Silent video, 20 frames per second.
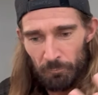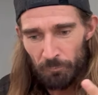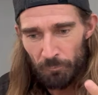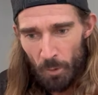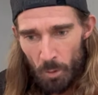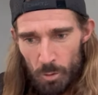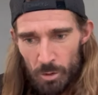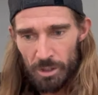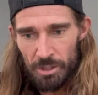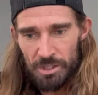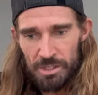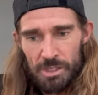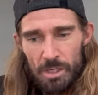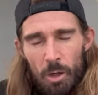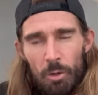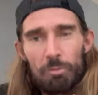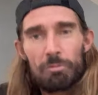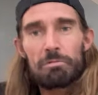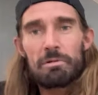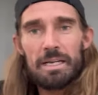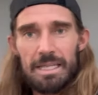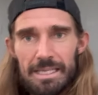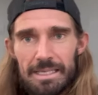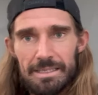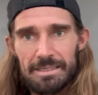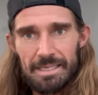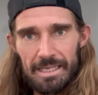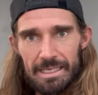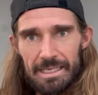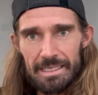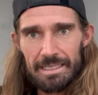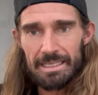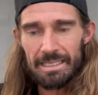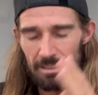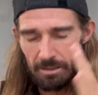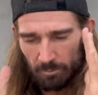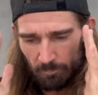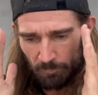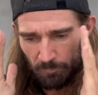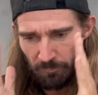Focus on really digging
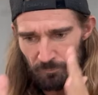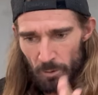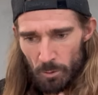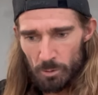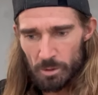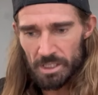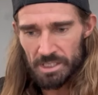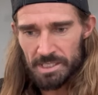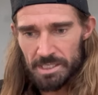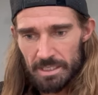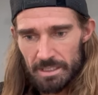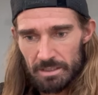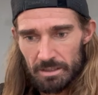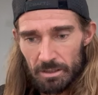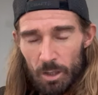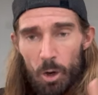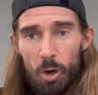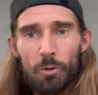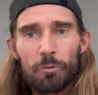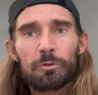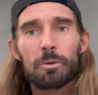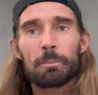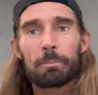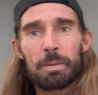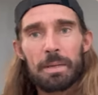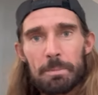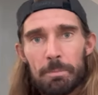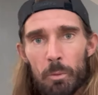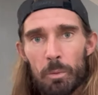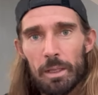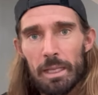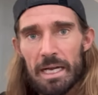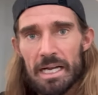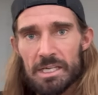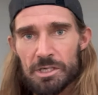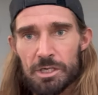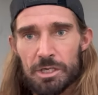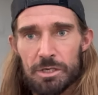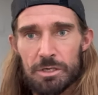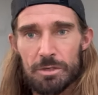in and focusing. Often people will
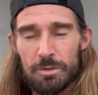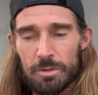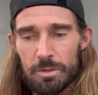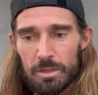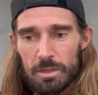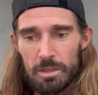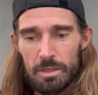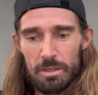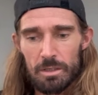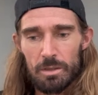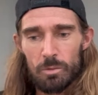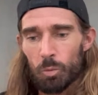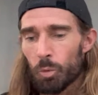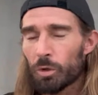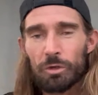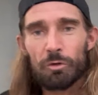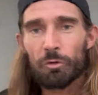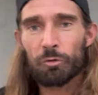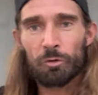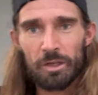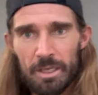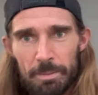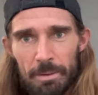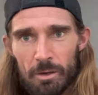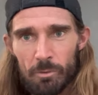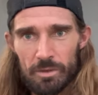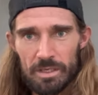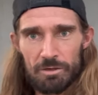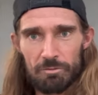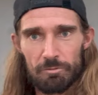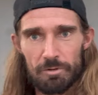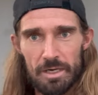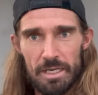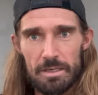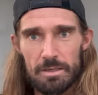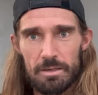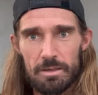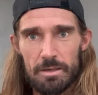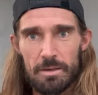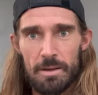ask you, what do you think about when you're
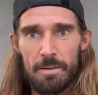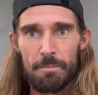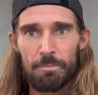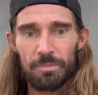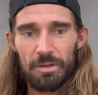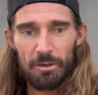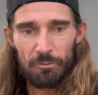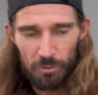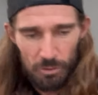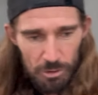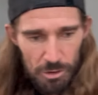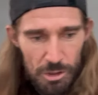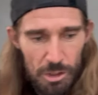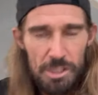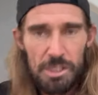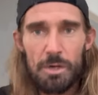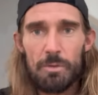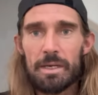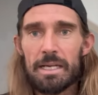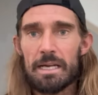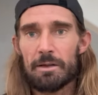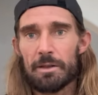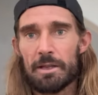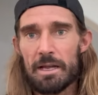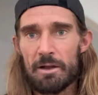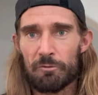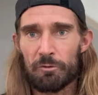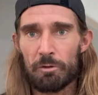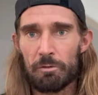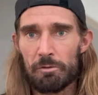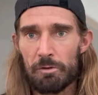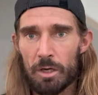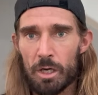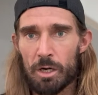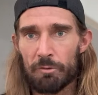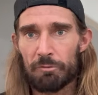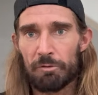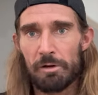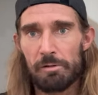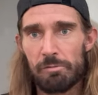running? If you're just going out there for a
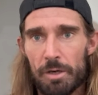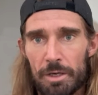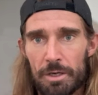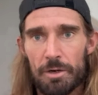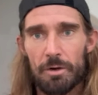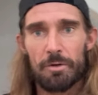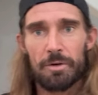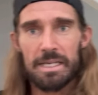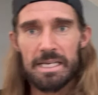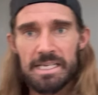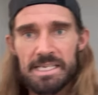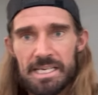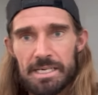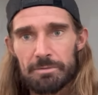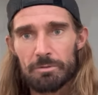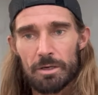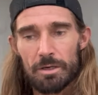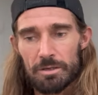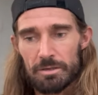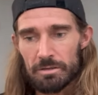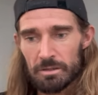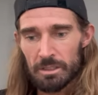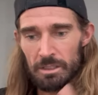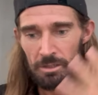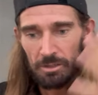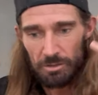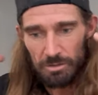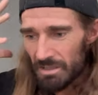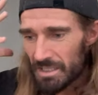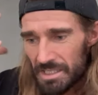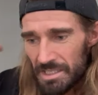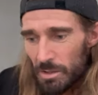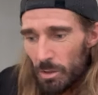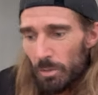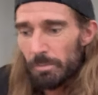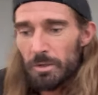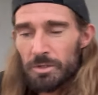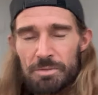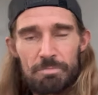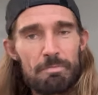recovery run or an easy run, it's
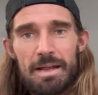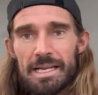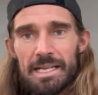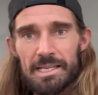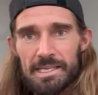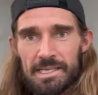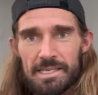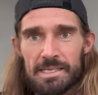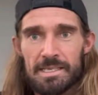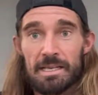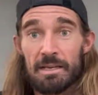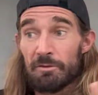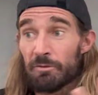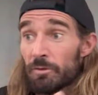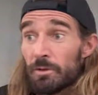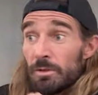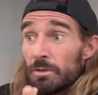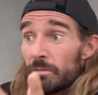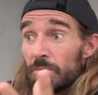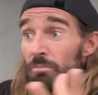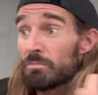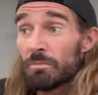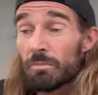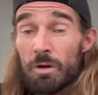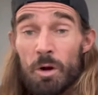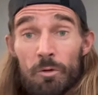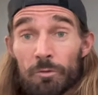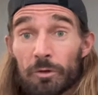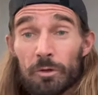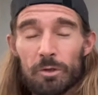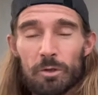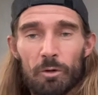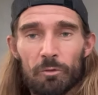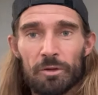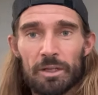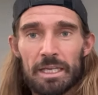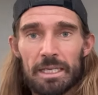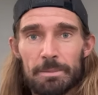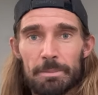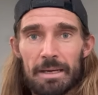almost meditative, often not
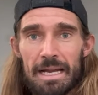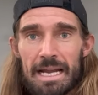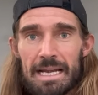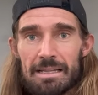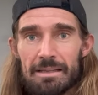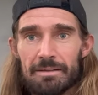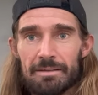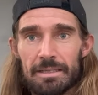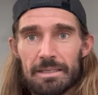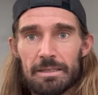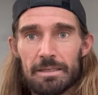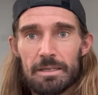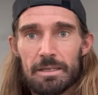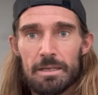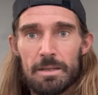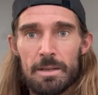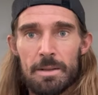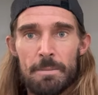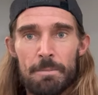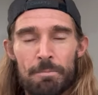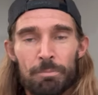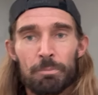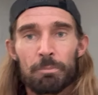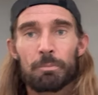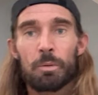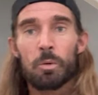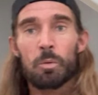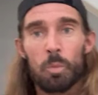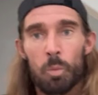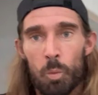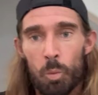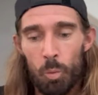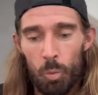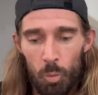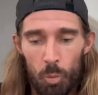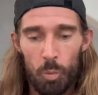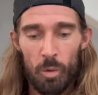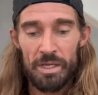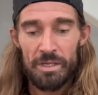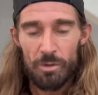thinking about anything. But
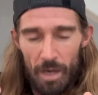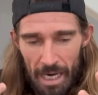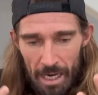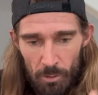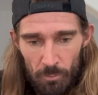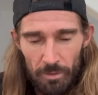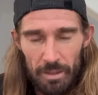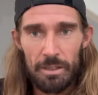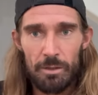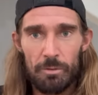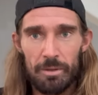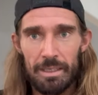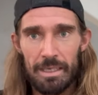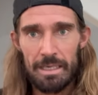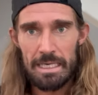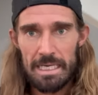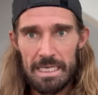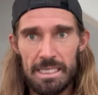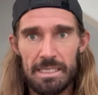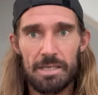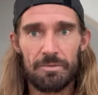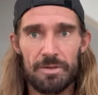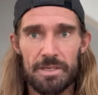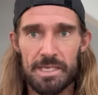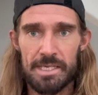when you're out there doing an interval